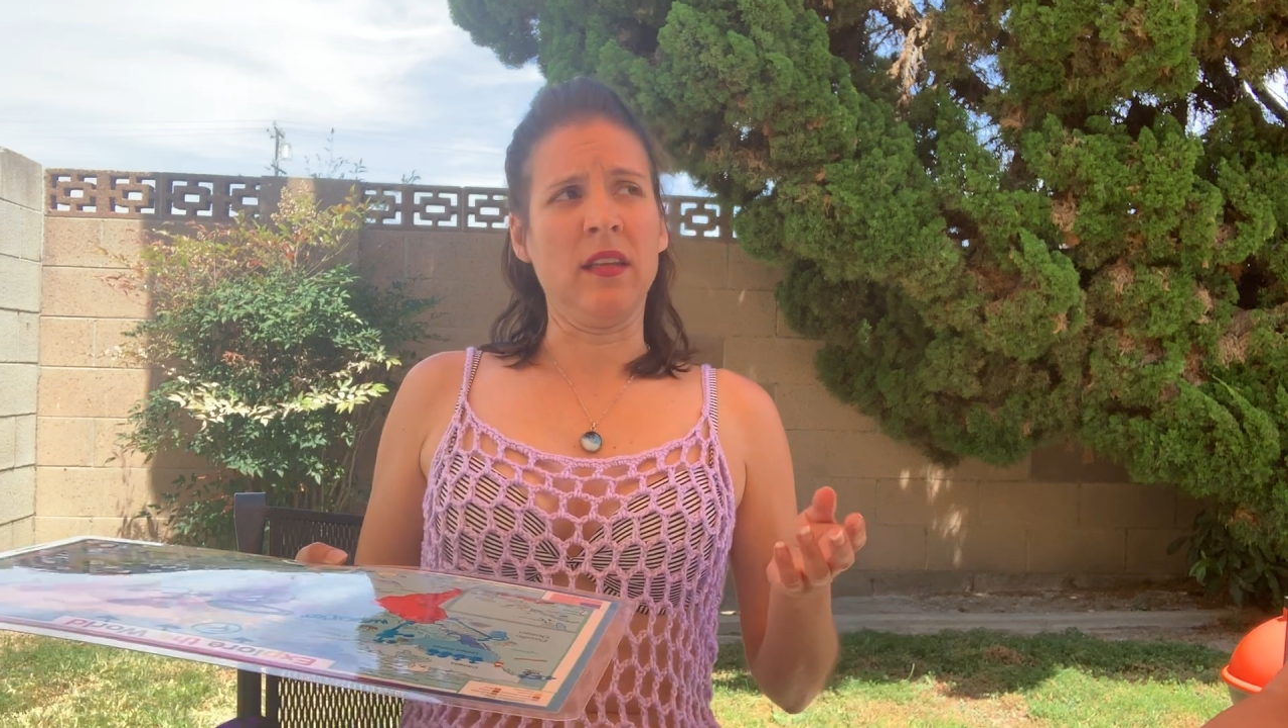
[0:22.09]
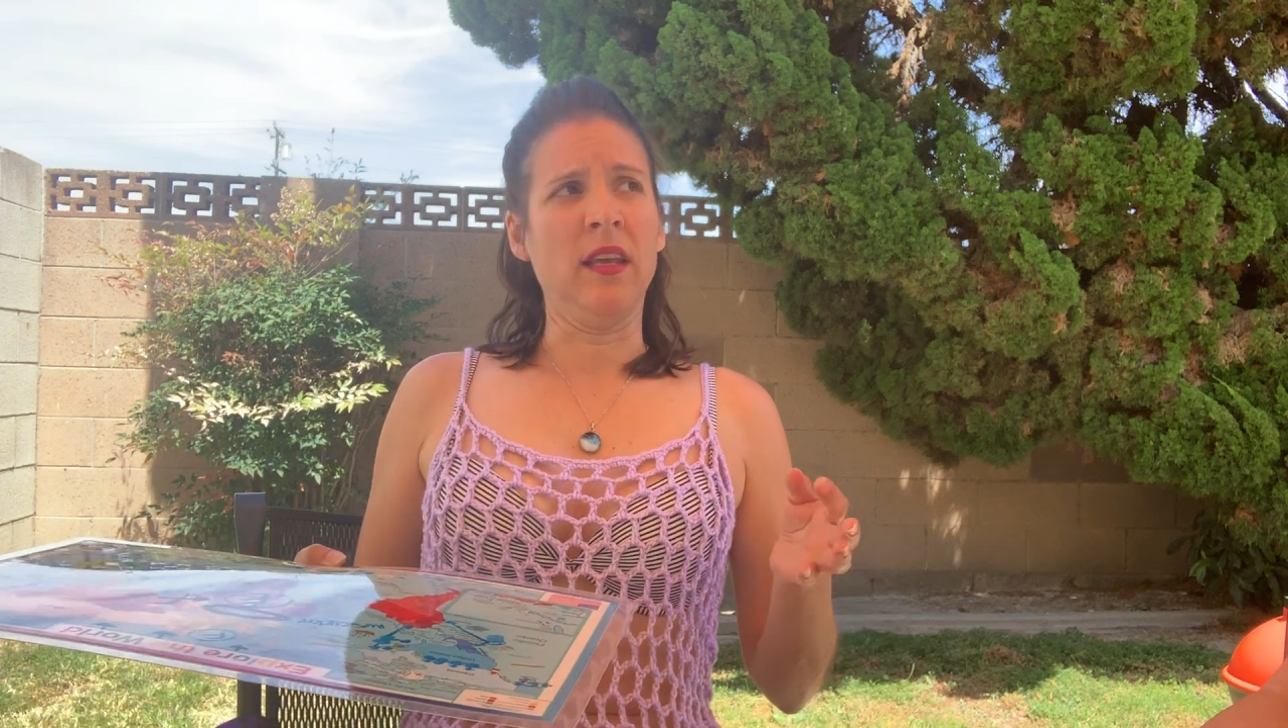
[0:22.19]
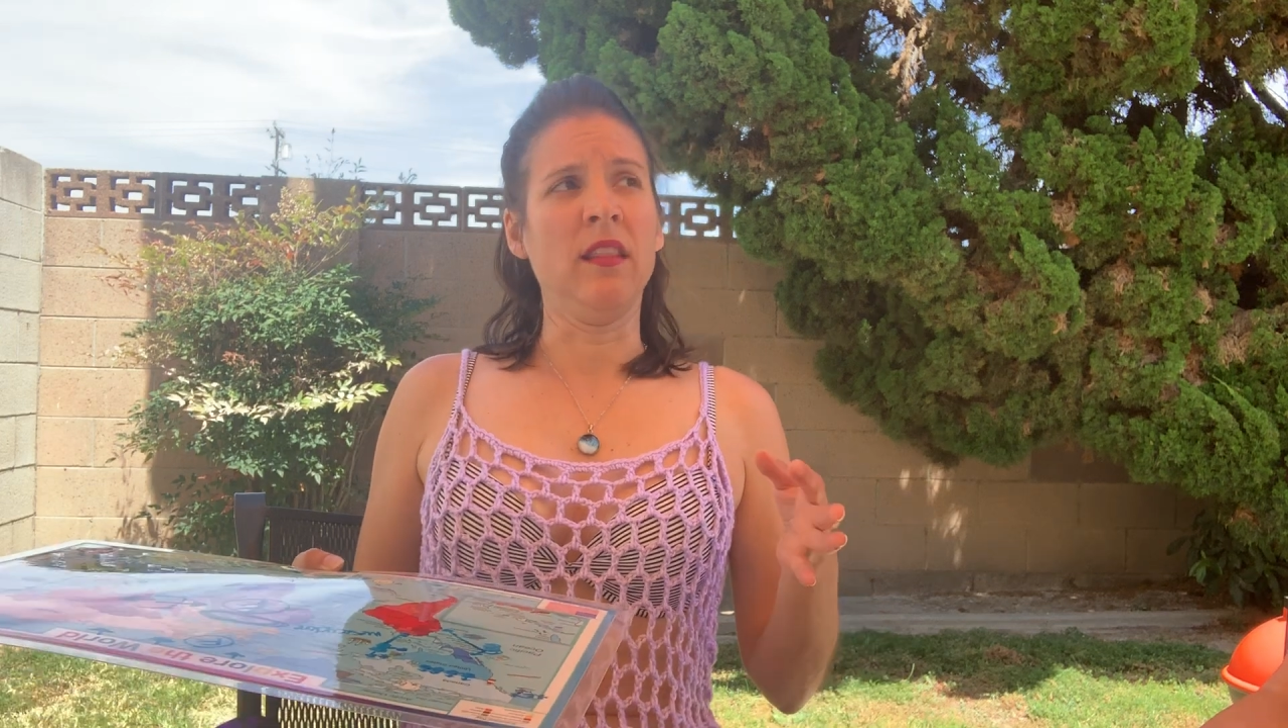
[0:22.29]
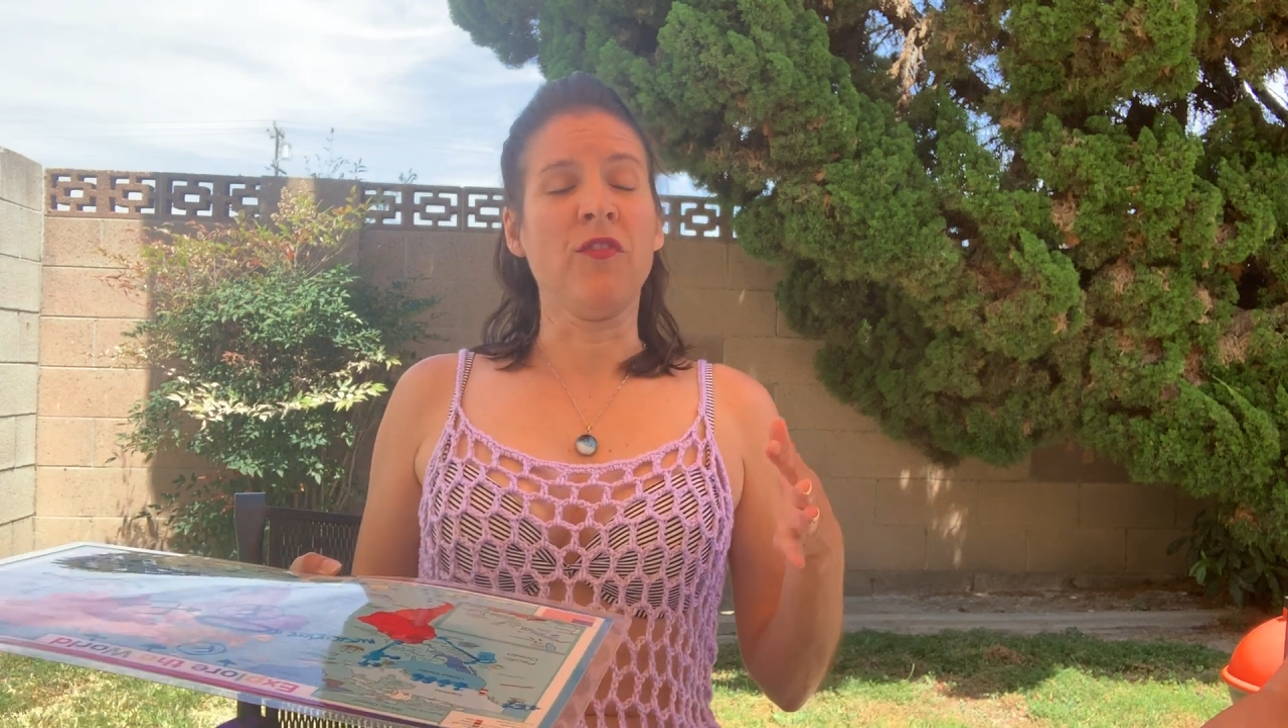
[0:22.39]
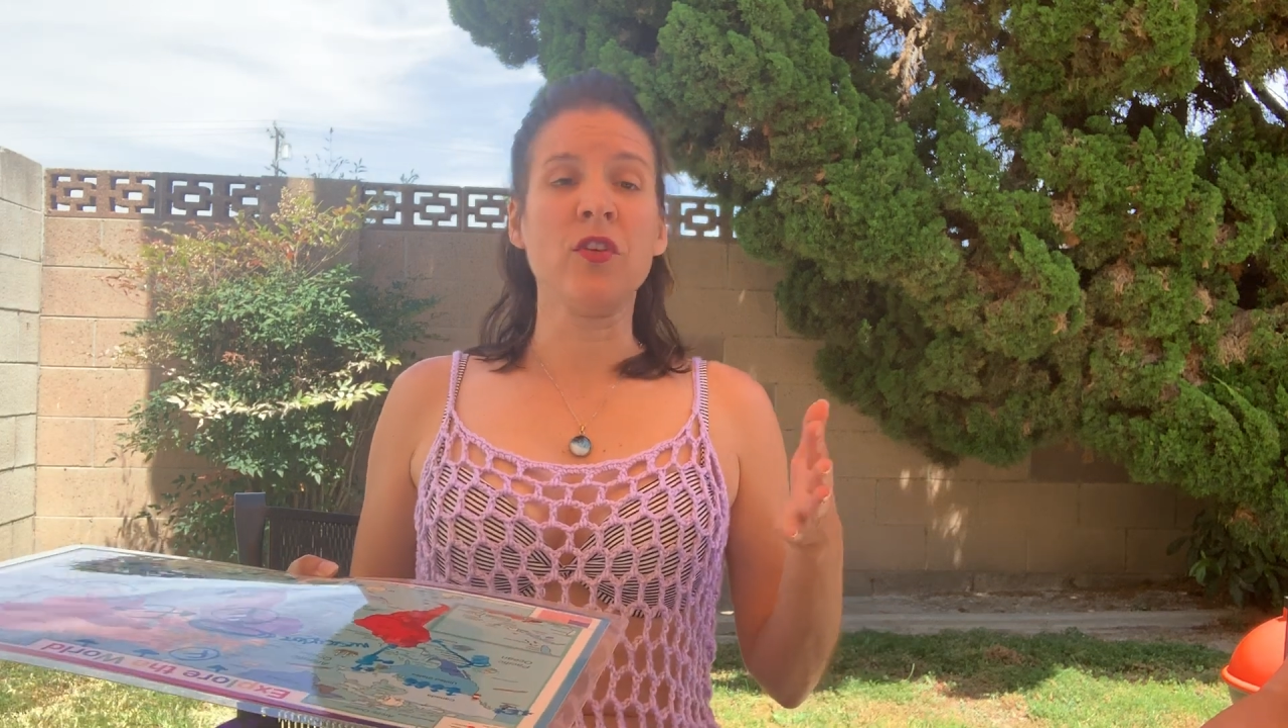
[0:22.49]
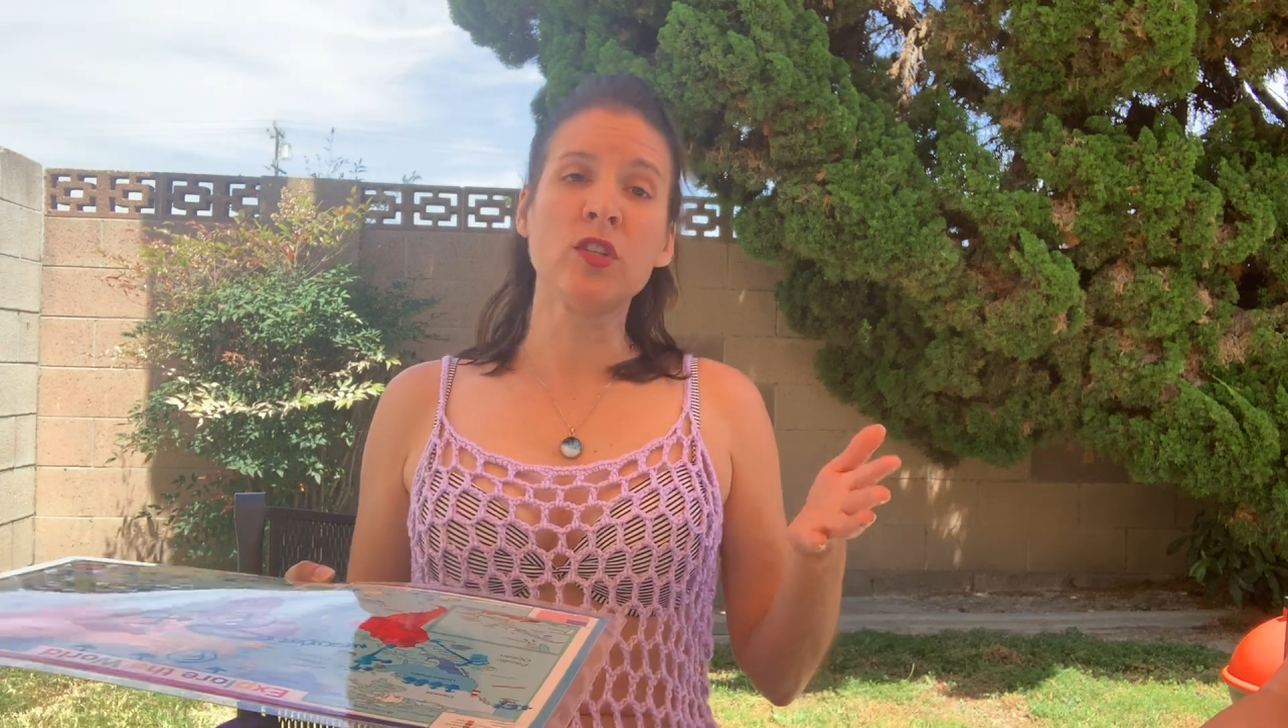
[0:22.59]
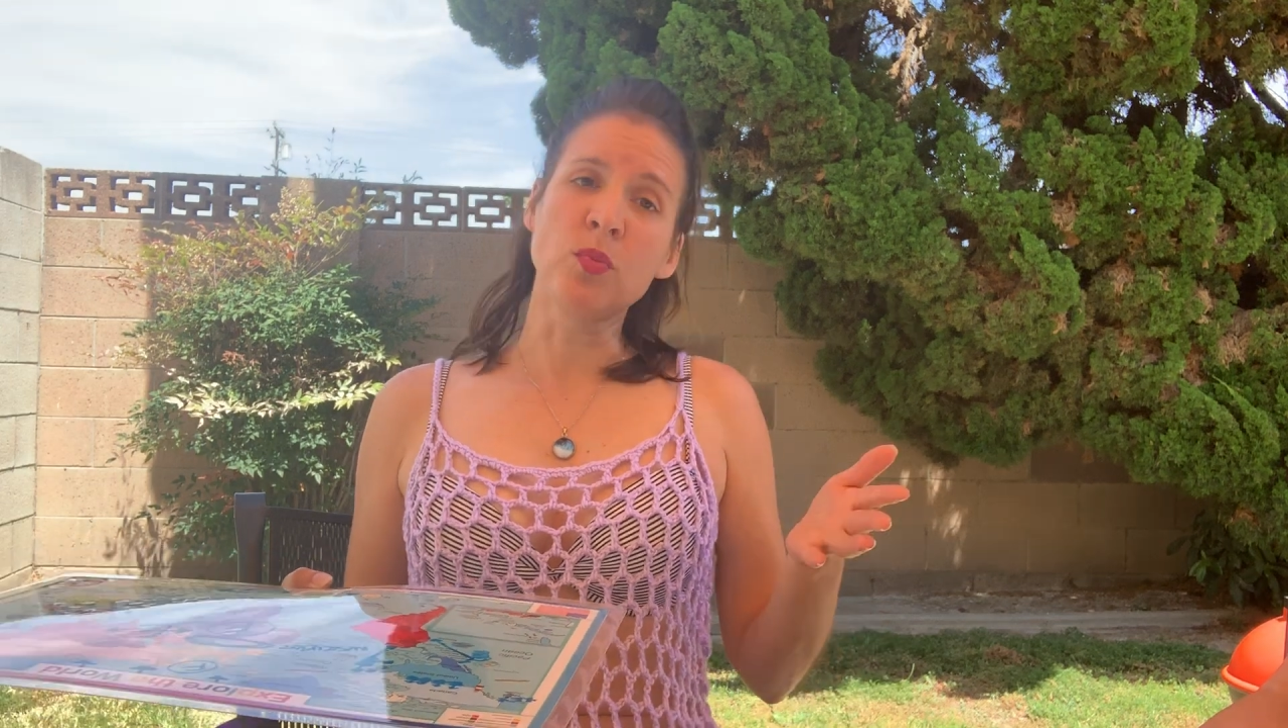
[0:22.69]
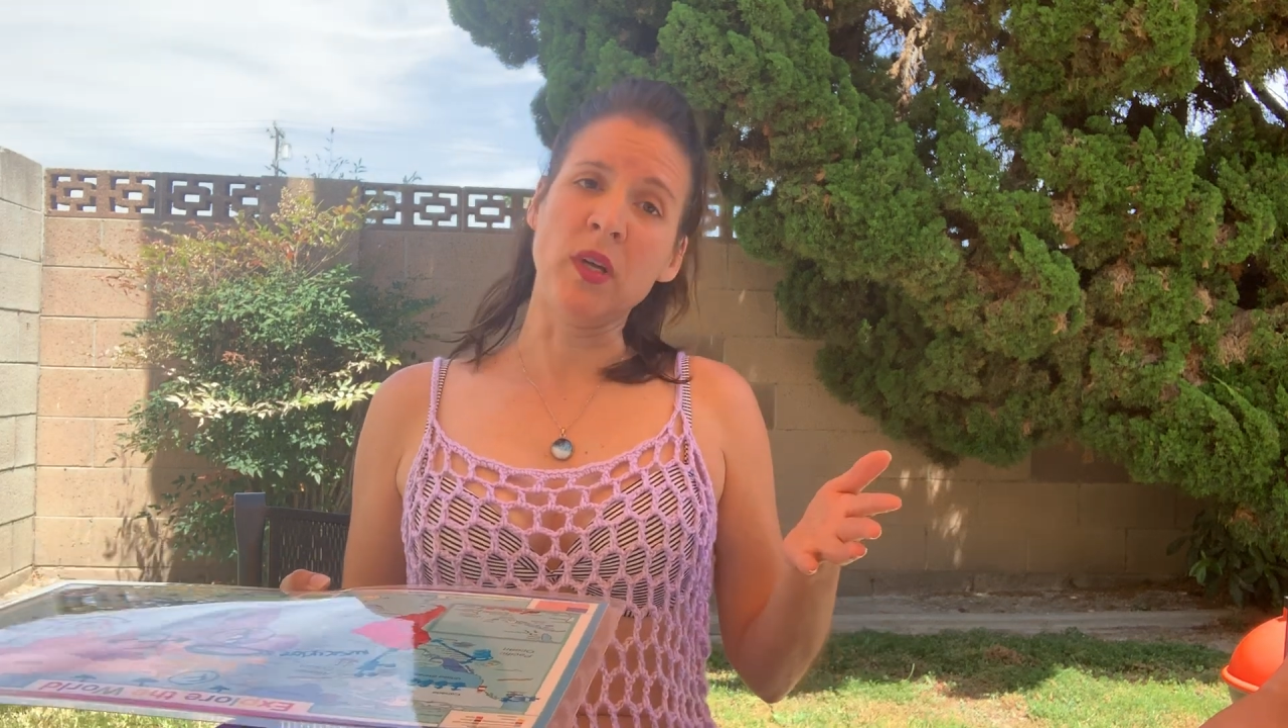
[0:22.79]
in the first